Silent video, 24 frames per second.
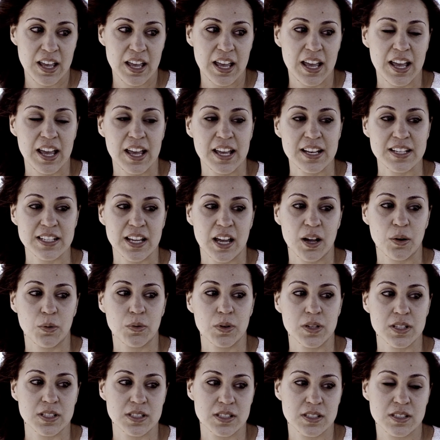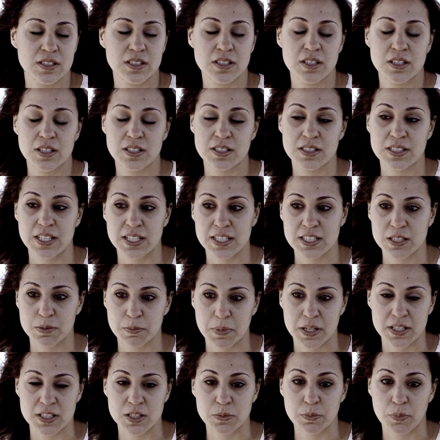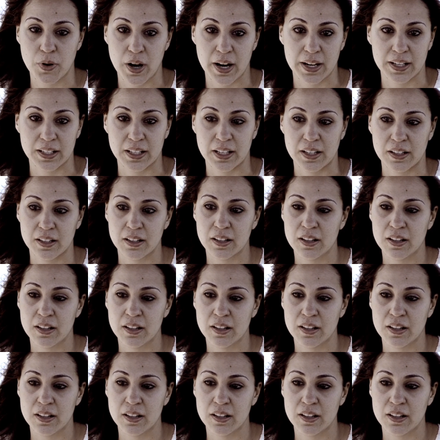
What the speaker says: and I was 6 months pregnant.